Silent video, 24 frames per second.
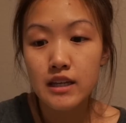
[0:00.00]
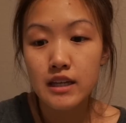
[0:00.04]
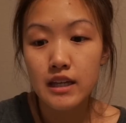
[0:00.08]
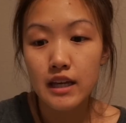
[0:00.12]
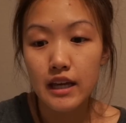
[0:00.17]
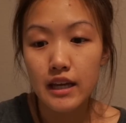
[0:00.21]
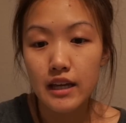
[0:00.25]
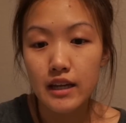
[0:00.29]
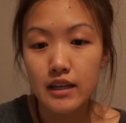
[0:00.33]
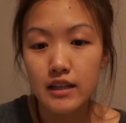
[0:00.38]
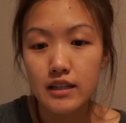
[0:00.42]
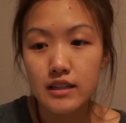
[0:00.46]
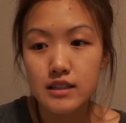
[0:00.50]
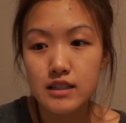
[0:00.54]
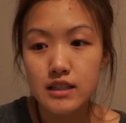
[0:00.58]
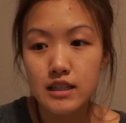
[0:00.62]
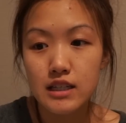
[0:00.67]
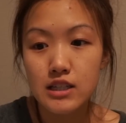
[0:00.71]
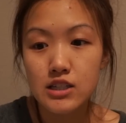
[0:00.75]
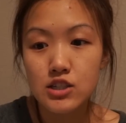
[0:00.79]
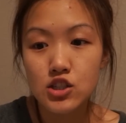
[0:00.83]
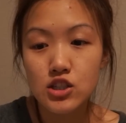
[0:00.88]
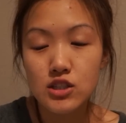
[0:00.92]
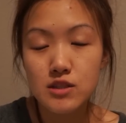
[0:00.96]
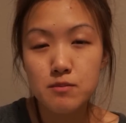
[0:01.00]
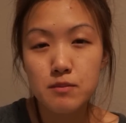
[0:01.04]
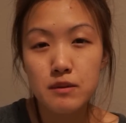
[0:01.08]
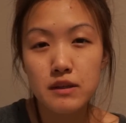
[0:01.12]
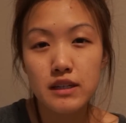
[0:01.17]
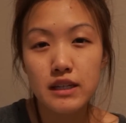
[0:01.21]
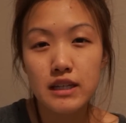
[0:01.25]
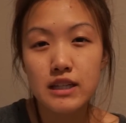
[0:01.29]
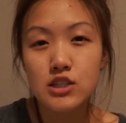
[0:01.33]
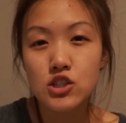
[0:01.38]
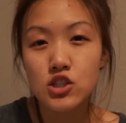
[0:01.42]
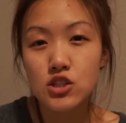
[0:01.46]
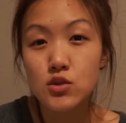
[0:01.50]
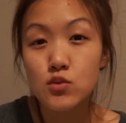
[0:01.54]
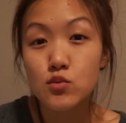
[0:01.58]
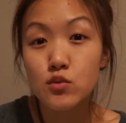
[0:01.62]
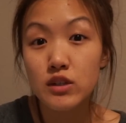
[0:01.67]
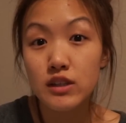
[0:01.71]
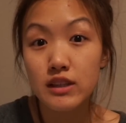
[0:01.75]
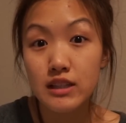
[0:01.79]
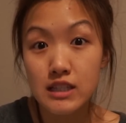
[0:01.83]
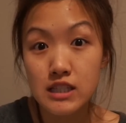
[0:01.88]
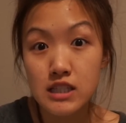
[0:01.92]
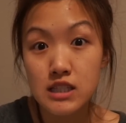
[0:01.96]
and he's just
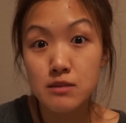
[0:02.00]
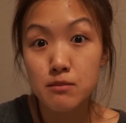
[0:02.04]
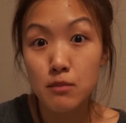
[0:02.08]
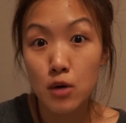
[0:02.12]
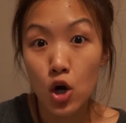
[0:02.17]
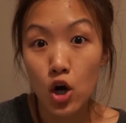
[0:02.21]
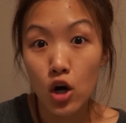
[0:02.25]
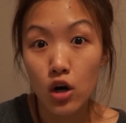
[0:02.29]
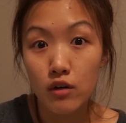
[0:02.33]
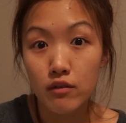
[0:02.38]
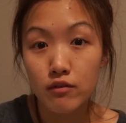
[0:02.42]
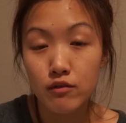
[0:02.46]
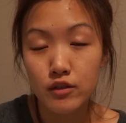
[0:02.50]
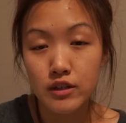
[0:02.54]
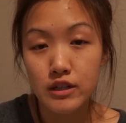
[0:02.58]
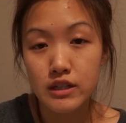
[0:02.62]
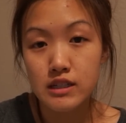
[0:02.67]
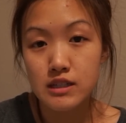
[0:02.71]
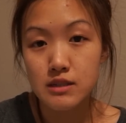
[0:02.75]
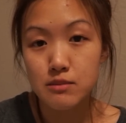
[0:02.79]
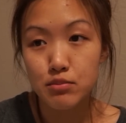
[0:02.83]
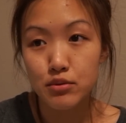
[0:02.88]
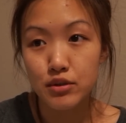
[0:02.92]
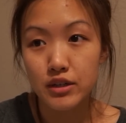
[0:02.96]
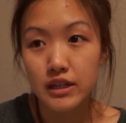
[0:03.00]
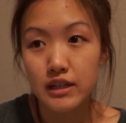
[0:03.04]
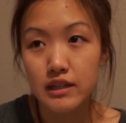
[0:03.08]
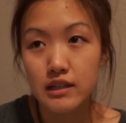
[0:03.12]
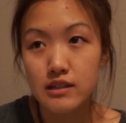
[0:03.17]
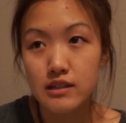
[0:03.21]
really small for his breed.